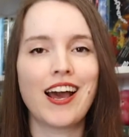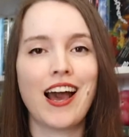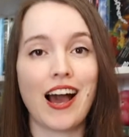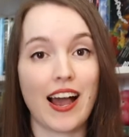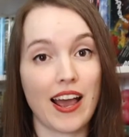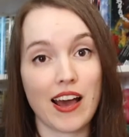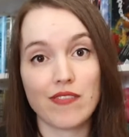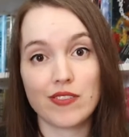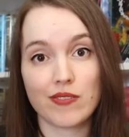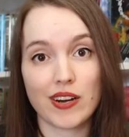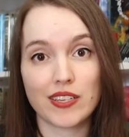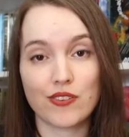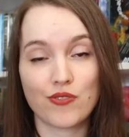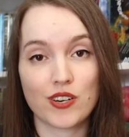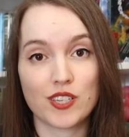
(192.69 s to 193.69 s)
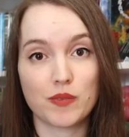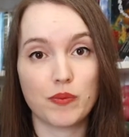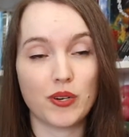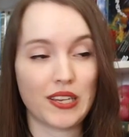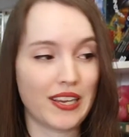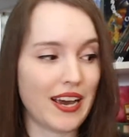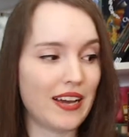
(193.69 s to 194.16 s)
I haven't read the first
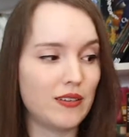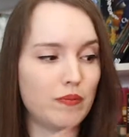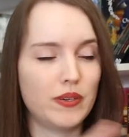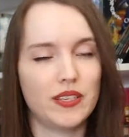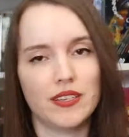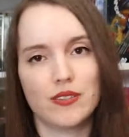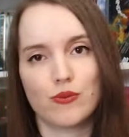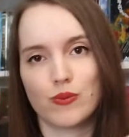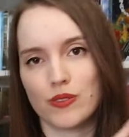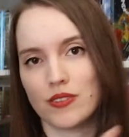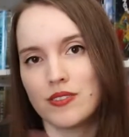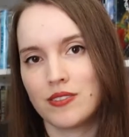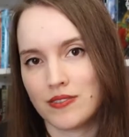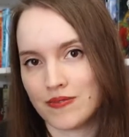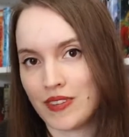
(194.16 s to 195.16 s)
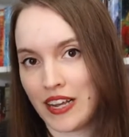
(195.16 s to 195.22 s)
book yet, but this was